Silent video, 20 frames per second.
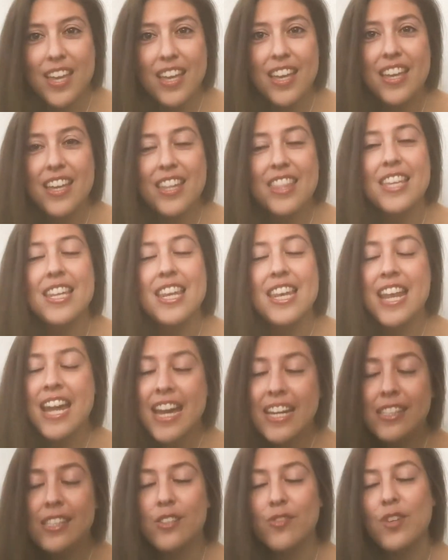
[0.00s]
the
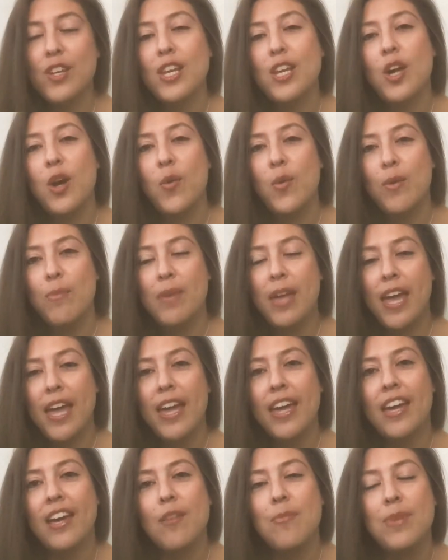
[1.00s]
next video we
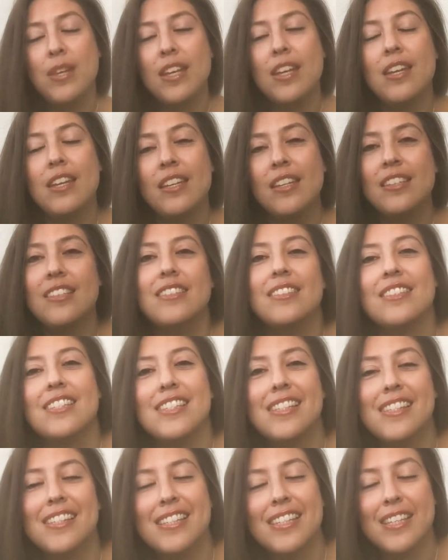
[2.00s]
make,
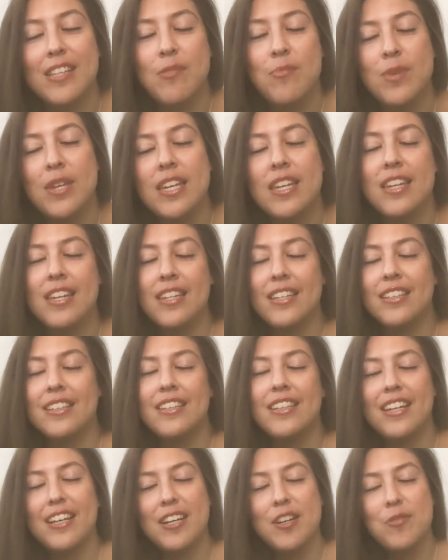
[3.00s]
is gonna be
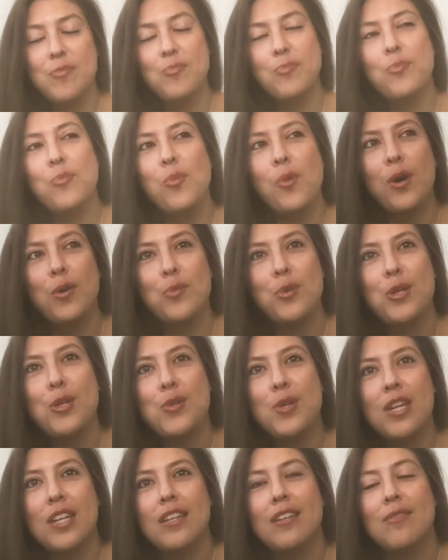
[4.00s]
one where you
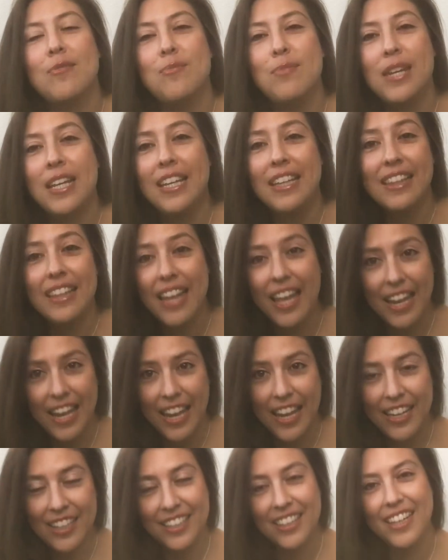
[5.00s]
can meet
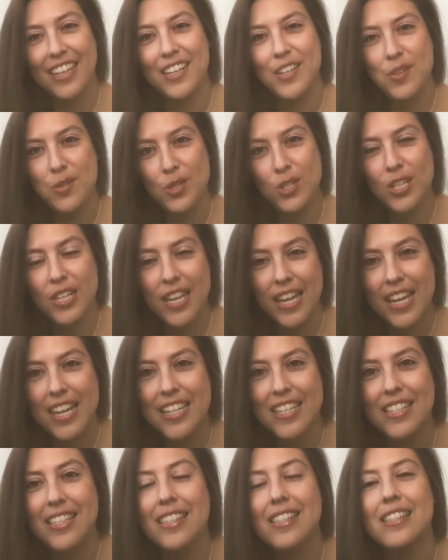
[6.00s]
Elena, kind of who she
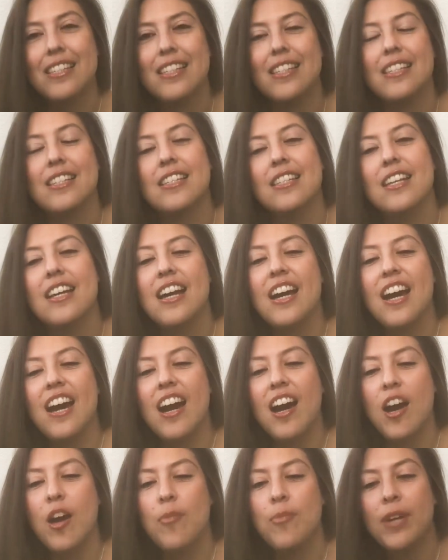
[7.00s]
is, and
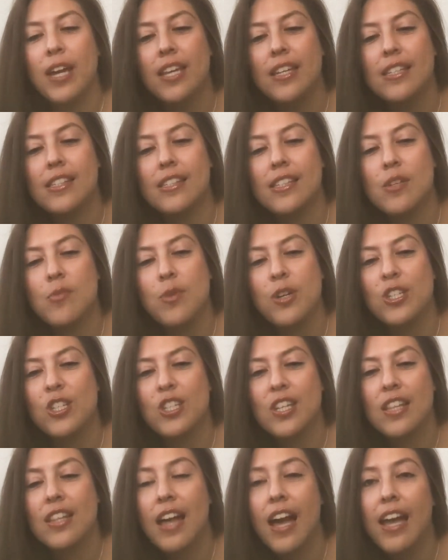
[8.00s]
kind of see what
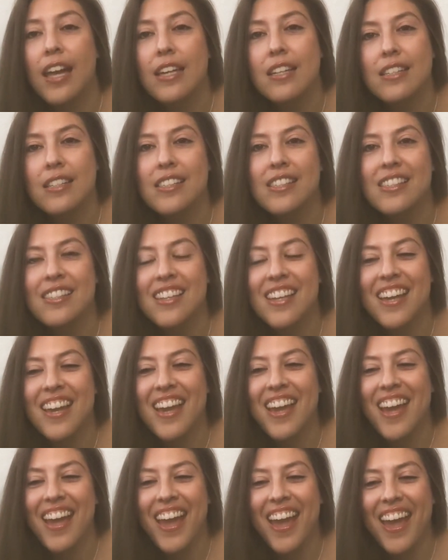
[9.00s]
she likes,
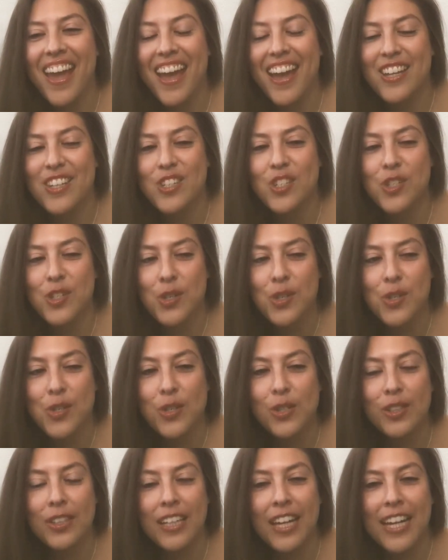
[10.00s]
and
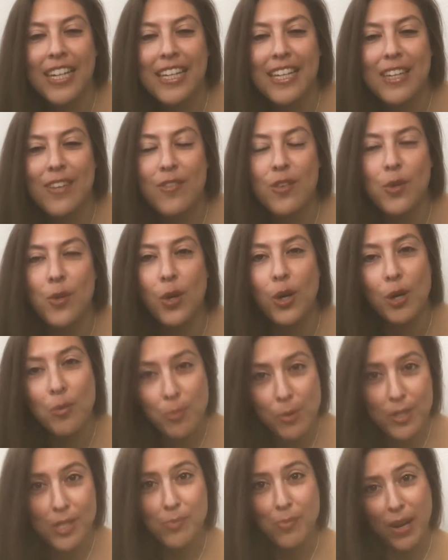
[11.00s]
she'll kind of give you her
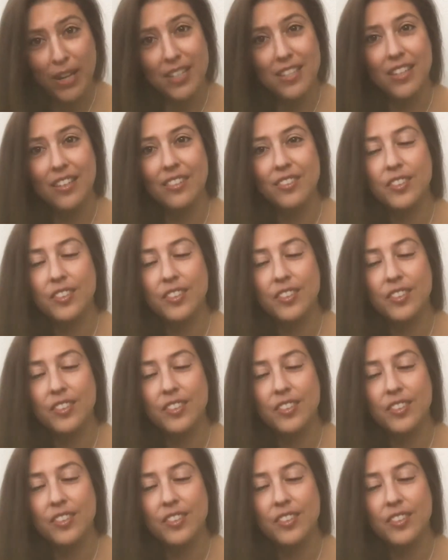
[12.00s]
perspective